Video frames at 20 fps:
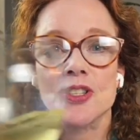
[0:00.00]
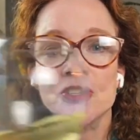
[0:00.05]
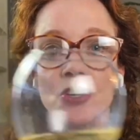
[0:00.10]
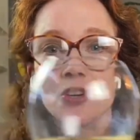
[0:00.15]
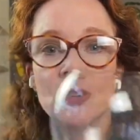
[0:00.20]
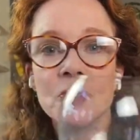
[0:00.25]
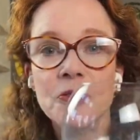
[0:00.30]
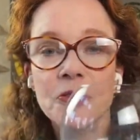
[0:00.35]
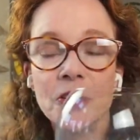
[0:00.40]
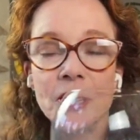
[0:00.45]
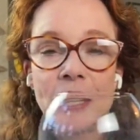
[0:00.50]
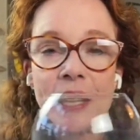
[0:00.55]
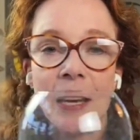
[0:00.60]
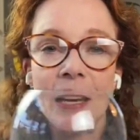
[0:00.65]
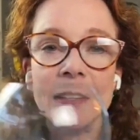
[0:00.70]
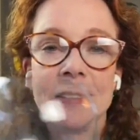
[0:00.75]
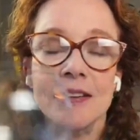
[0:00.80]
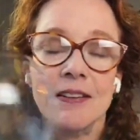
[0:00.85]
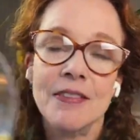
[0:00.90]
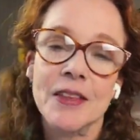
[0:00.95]
don't
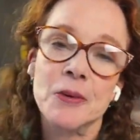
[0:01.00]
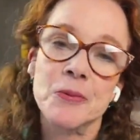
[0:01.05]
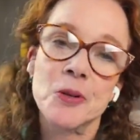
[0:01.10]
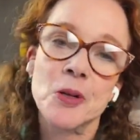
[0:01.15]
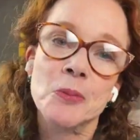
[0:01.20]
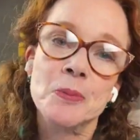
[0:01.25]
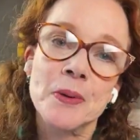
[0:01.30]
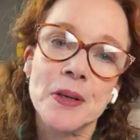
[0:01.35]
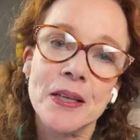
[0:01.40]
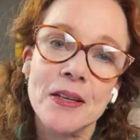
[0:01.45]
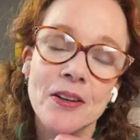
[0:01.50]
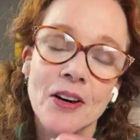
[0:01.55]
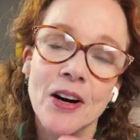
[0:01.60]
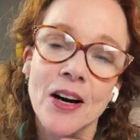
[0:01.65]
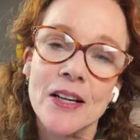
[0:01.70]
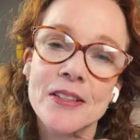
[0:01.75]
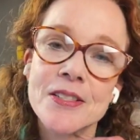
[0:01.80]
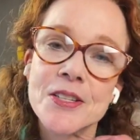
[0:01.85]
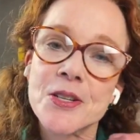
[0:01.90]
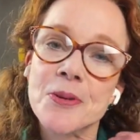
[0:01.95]
forget that we'll be
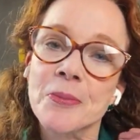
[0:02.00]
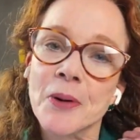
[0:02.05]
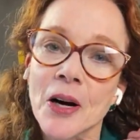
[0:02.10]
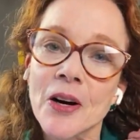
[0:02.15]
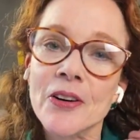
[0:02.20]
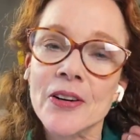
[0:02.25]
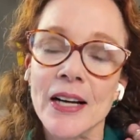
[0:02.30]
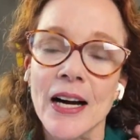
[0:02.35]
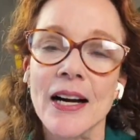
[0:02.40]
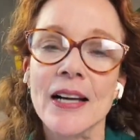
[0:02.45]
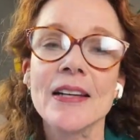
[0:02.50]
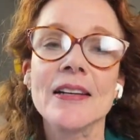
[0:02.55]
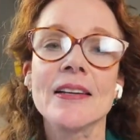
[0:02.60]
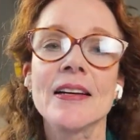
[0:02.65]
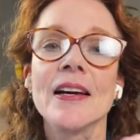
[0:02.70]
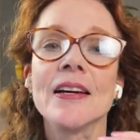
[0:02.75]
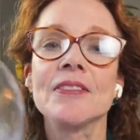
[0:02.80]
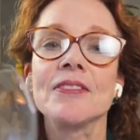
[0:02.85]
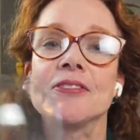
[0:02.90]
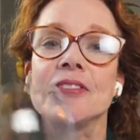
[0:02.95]
on tomorrow night
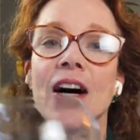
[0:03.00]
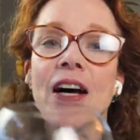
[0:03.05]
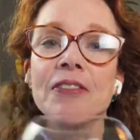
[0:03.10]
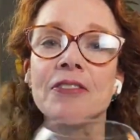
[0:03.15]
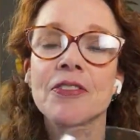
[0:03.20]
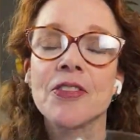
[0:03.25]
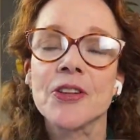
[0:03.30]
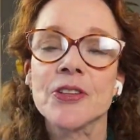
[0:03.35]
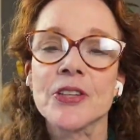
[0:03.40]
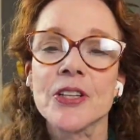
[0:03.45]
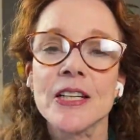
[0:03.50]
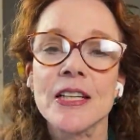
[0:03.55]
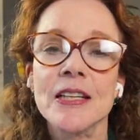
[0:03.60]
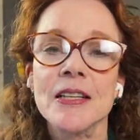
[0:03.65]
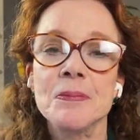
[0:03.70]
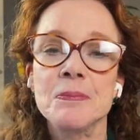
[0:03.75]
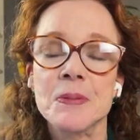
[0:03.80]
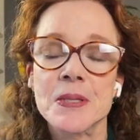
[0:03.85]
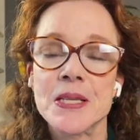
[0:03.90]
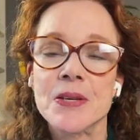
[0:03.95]
at
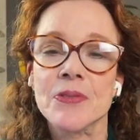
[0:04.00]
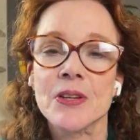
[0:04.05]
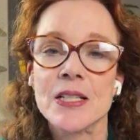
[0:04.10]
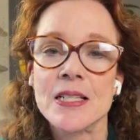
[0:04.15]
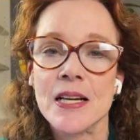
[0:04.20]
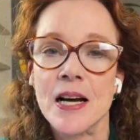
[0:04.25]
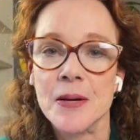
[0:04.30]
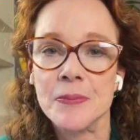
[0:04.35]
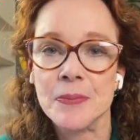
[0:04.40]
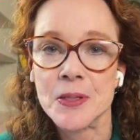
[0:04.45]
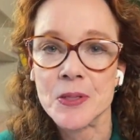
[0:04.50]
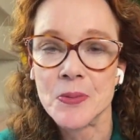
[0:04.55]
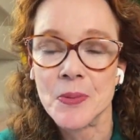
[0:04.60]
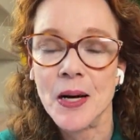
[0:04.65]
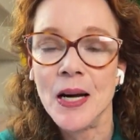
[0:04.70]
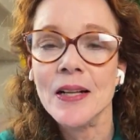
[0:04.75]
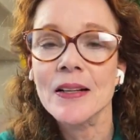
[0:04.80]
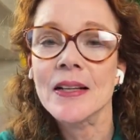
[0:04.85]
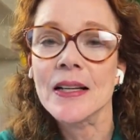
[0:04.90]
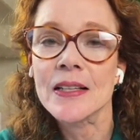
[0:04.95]
5:30 Pacific time as
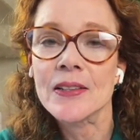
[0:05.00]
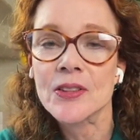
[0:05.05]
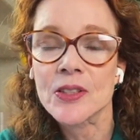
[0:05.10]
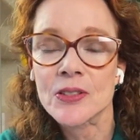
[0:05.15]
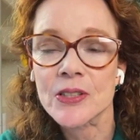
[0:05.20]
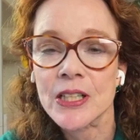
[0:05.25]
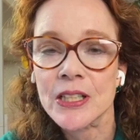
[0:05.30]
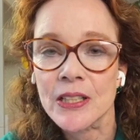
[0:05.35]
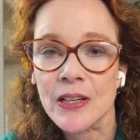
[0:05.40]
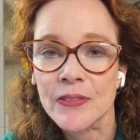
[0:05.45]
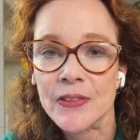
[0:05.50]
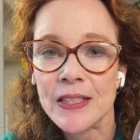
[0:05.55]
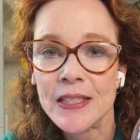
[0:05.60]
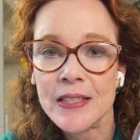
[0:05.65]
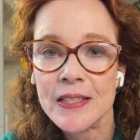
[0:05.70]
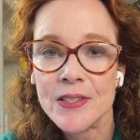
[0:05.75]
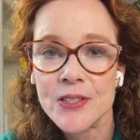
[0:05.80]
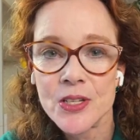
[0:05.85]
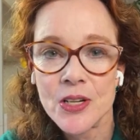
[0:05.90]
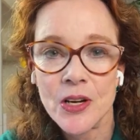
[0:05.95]
well, 8:30 on
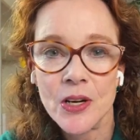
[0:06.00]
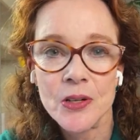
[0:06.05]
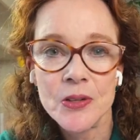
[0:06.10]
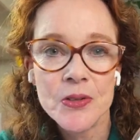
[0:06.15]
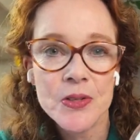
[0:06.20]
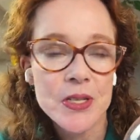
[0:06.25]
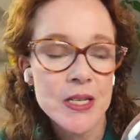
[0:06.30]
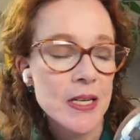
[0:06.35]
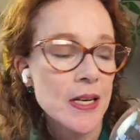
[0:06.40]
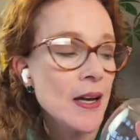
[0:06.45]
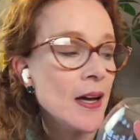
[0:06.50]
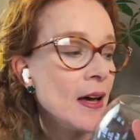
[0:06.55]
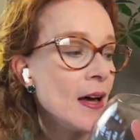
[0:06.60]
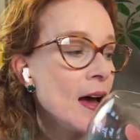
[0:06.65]
the East Coast.